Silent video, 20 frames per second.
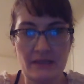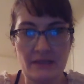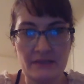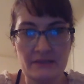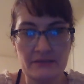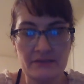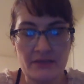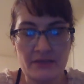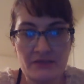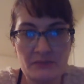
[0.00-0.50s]

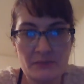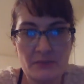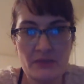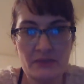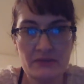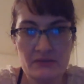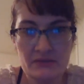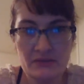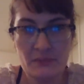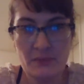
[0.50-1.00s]
There's other
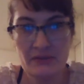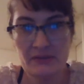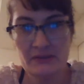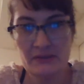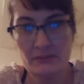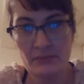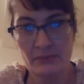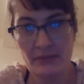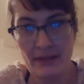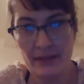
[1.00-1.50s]
spirits. There's spirits
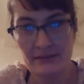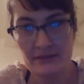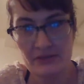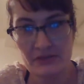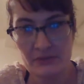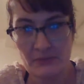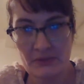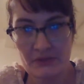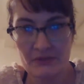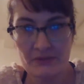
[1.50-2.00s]
in plants.
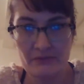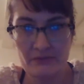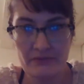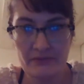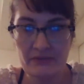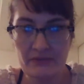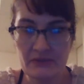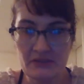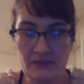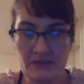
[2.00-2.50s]
There's spirits in
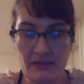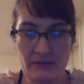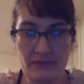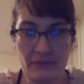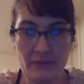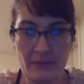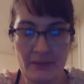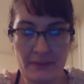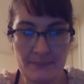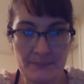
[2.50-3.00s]
rivers.
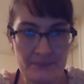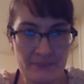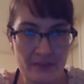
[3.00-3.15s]
Everywhere.